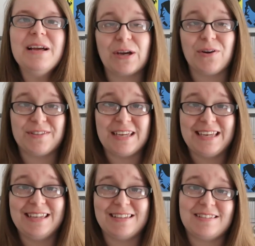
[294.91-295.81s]
because it
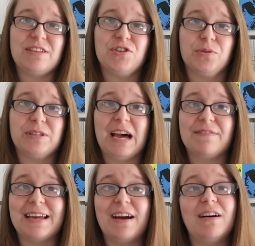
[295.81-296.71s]
is essential to have
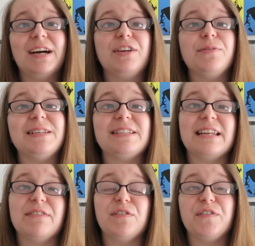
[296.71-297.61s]
a higher humidity
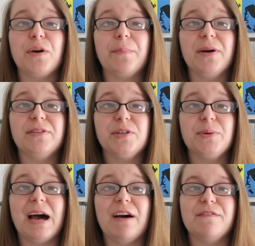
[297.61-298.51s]
level for your bird to
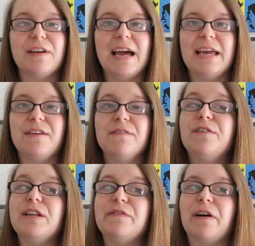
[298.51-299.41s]
have a
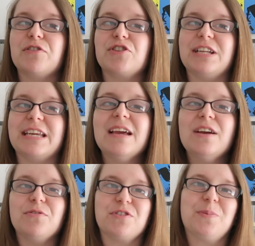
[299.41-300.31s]
fully functioning
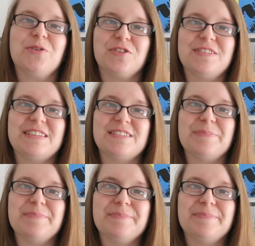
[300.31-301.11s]
respiratory system.